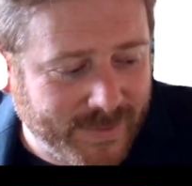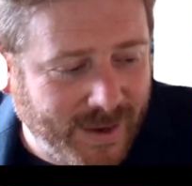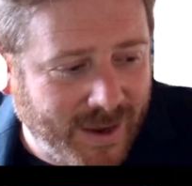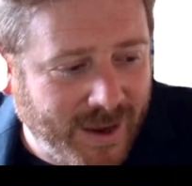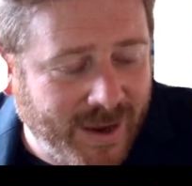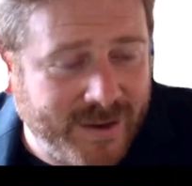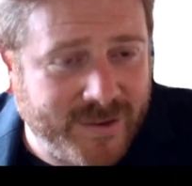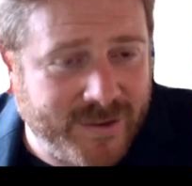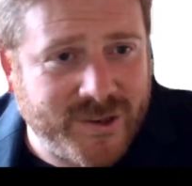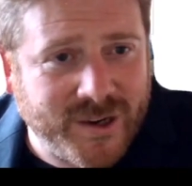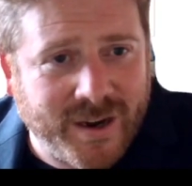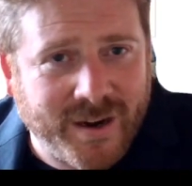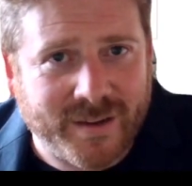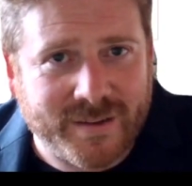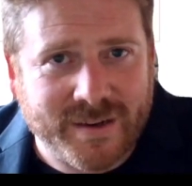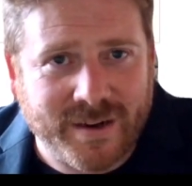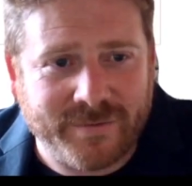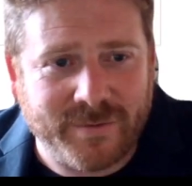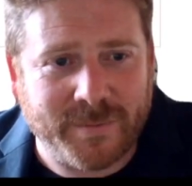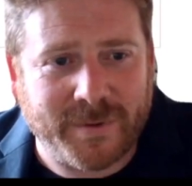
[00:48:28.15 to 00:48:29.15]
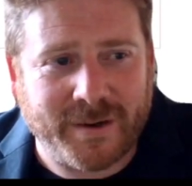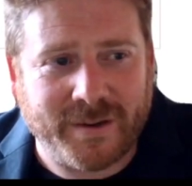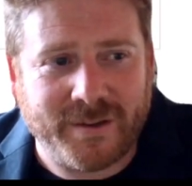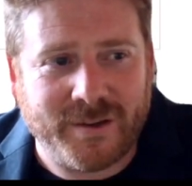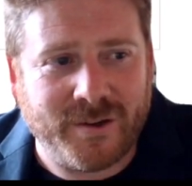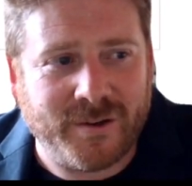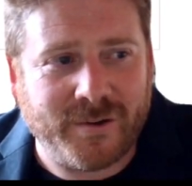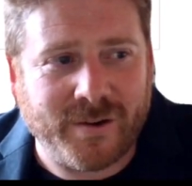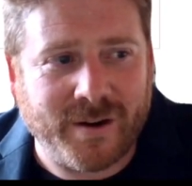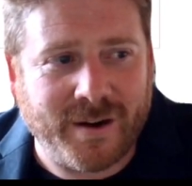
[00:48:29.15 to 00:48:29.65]
And shout out to everybody in
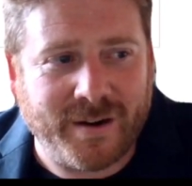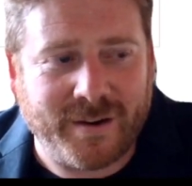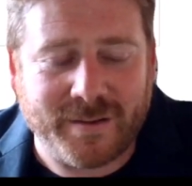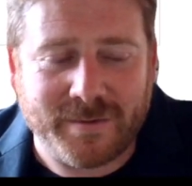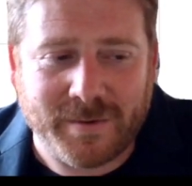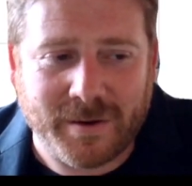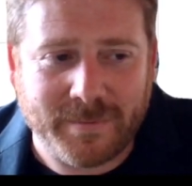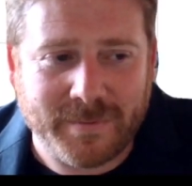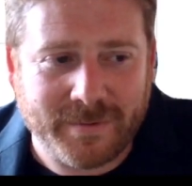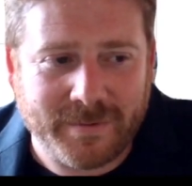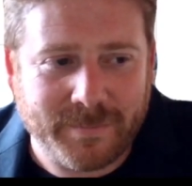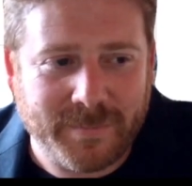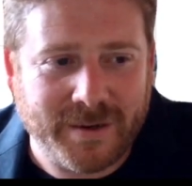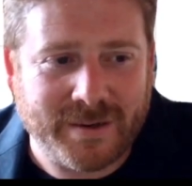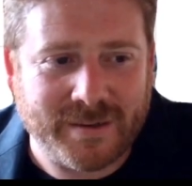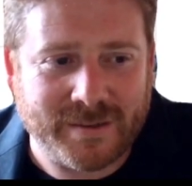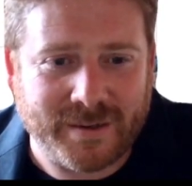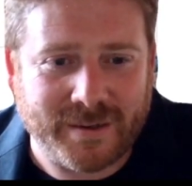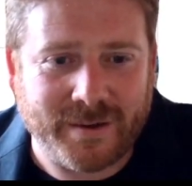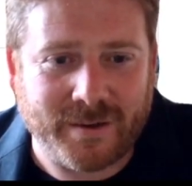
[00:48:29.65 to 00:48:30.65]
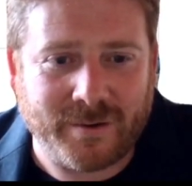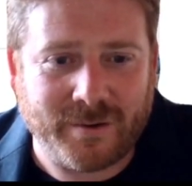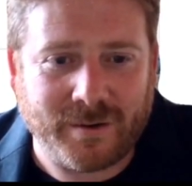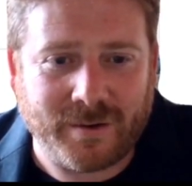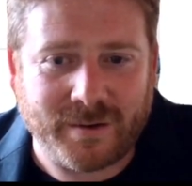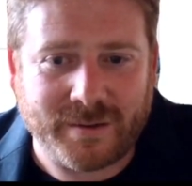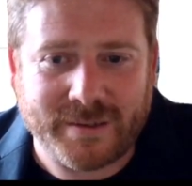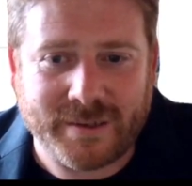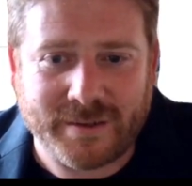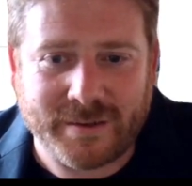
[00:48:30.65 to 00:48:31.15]
the Ukraine at the moment, because I know a
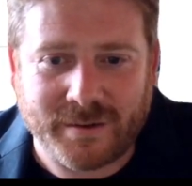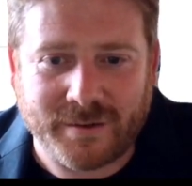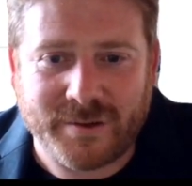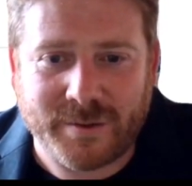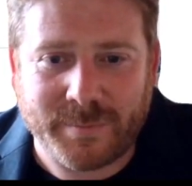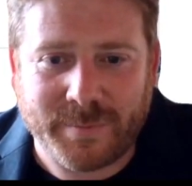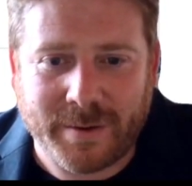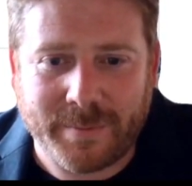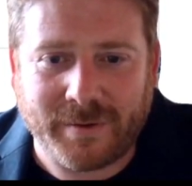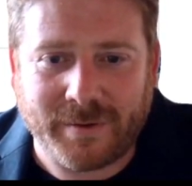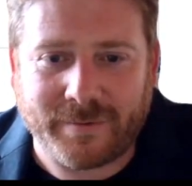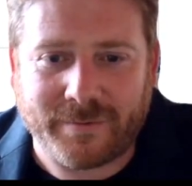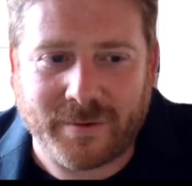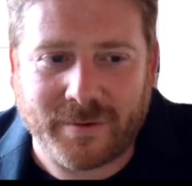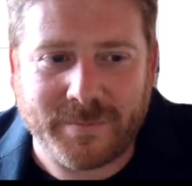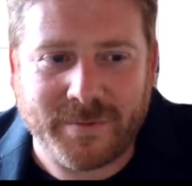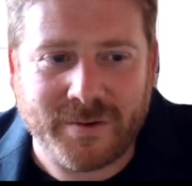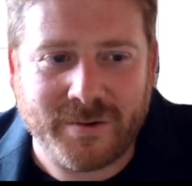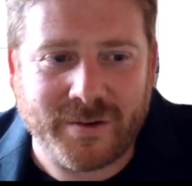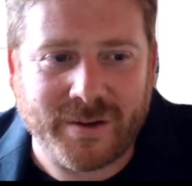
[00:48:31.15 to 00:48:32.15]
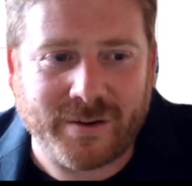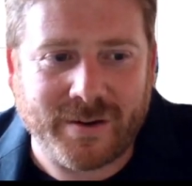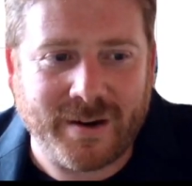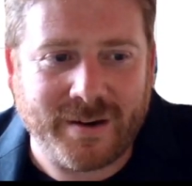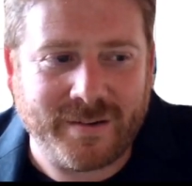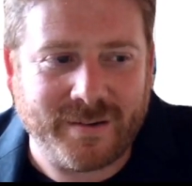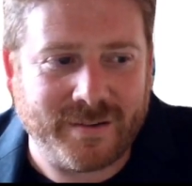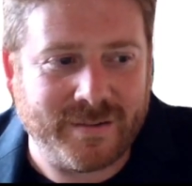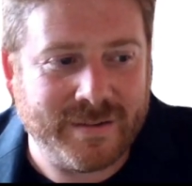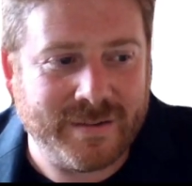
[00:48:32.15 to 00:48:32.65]
lot of technology people are from the
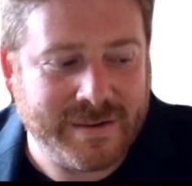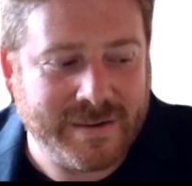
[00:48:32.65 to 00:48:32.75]
Ukraine, and